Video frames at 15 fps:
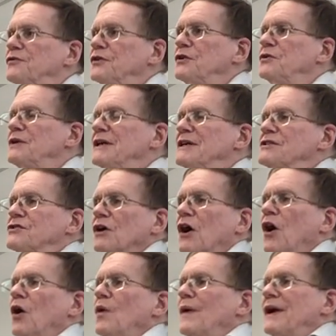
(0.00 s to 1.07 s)
Food is
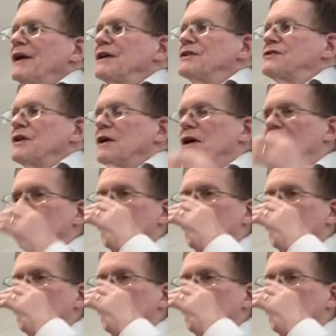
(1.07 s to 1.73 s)
always good.